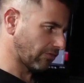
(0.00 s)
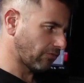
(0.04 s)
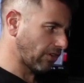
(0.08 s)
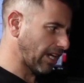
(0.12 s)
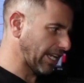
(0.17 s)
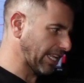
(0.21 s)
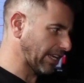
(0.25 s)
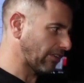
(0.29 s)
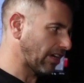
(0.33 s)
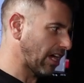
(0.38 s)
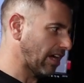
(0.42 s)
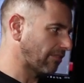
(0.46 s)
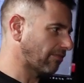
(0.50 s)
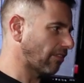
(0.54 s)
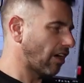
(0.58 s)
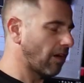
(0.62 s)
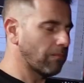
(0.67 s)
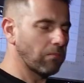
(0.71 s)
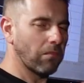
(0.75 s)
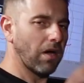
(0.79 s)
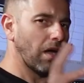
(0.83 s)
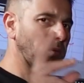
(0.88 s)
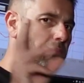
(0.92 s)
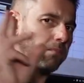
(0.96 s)
running rough,
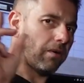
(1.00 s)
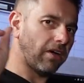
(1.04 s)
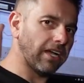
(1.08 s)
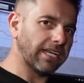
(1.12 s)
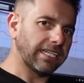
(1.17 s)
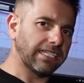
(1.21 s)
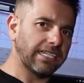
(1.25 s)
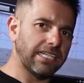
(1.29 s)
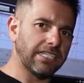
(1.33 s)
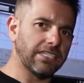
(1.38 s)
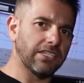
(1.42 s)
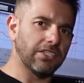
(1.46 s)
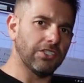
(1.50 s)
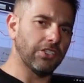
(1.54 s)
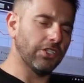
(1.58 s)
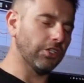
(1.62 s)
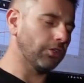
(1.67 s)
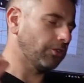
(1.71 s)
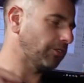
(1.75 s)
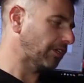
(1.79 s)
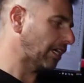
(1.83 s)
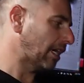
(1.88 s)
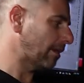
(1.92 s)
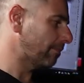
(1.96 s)
my bike needs a
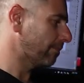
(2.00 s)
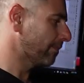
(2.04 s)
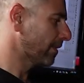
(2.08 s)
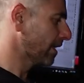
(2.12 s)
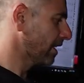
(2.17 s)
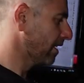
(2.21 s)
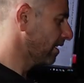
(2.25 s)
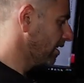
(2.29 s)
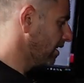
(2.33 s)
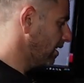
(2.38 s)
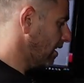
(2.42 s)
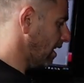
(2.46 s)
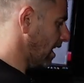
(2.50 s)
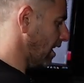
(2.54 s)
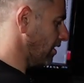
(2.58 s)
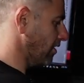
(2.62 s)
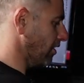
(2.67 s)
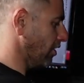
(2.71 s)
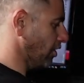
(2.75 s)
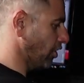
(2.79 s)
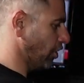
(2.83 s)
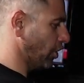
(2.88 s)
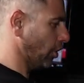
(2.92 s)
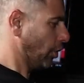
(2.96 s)
tune up, and
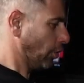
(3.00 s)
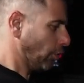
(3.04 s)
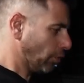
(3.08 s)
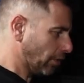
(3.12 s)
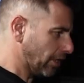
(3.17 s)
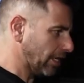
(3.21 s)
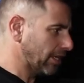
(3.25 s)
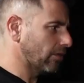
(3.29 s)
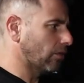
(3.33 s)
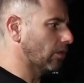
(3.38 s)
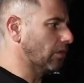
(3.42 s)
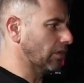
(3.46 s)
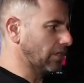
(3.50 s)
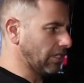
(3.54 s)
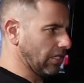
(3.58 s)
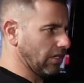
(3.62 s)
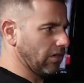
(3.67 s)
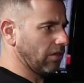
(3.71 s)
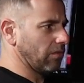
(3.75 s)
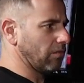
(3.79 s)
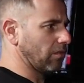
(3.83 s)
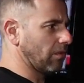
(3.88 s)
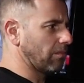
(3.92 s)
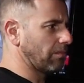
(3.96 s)
you tune it, or
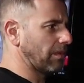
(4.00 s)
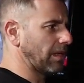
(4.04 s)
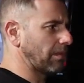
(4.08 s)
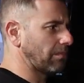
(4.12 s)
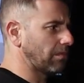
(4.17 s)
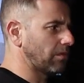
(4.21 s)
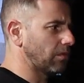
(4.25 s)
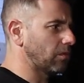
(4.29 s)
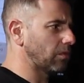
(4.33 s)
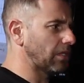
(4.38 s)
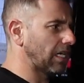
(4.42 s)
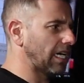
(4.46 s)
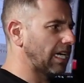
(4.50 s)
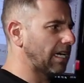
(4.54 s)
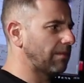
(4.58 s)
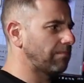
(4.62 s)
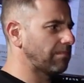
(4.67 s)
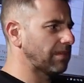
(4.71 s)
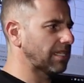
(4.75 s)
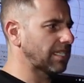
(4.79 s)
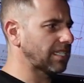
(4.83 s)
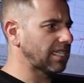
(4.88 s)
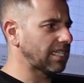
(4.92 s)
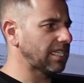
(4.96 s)
what people
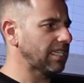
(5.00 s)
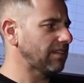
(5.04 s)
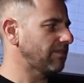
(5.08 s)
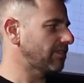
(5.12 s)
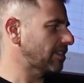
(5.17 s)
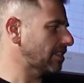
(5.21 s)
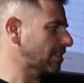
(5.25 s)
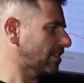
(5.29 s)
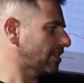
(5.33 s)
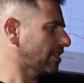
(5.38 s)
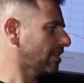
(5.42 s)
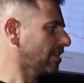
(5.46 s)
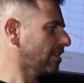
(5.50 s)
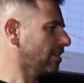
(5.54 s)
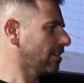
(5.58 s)
perceive as it